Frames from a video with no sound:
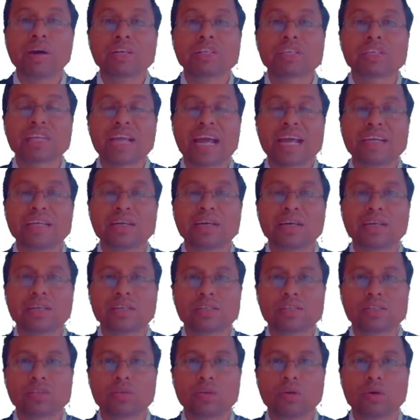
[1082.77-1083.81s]

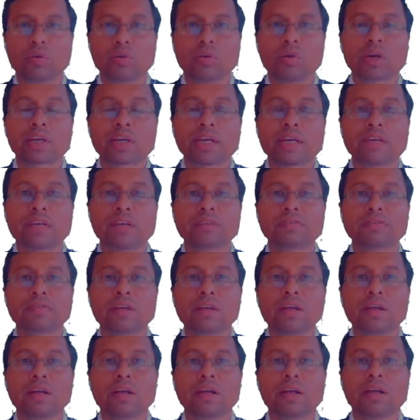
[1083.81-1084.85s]
standards. What kind of
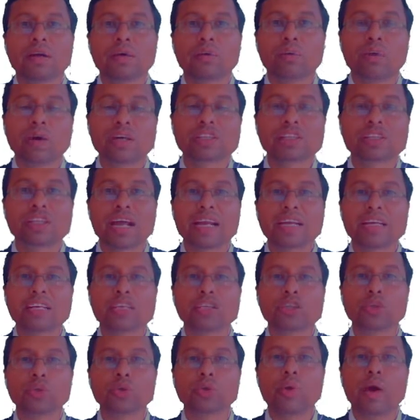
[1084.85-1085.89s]
work
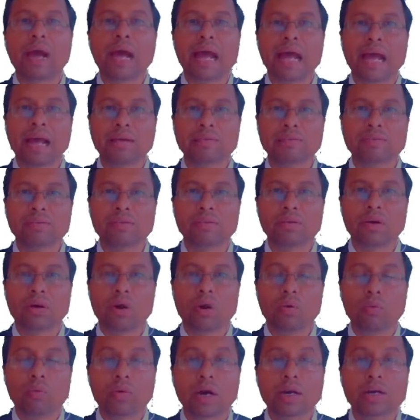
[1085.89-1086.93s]
standards you have?
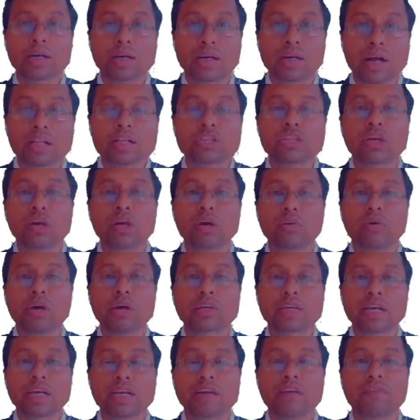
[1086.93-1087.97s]
Work culture, what
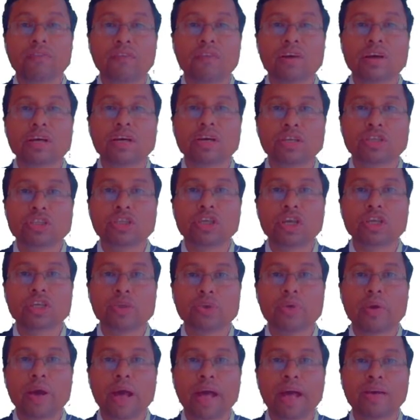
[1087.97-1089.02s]
kind of work culture
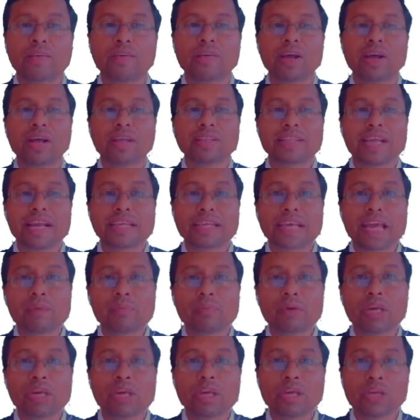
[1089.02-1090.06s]
you have, that can
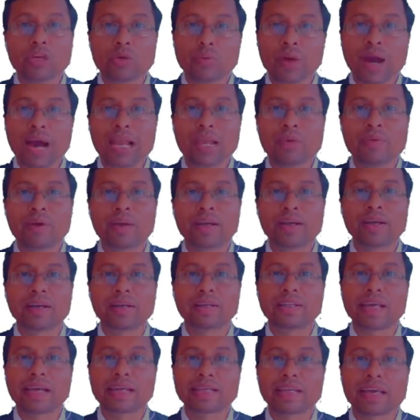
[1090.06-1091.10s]
be evaluated,
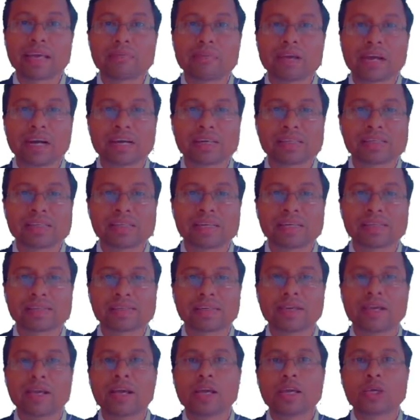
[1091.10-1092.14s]
that can be assessed.
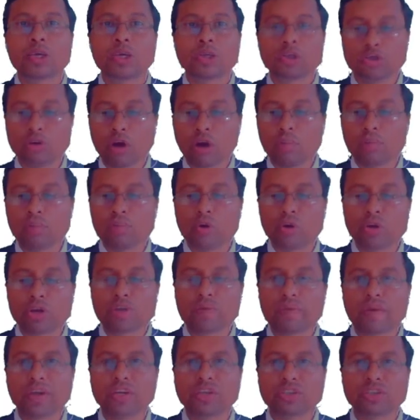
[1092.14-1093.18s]
Your job
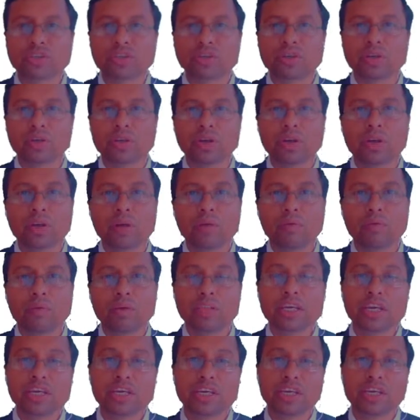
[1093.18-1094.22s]
motivation,
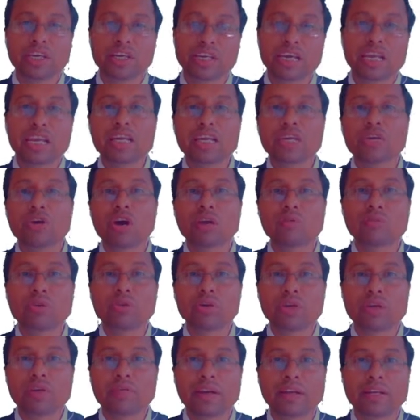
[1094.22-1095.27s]
whether you are
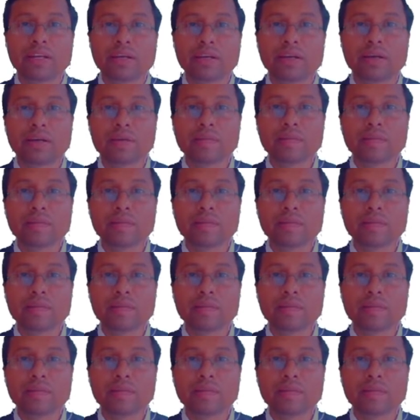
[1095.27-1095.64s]
motivated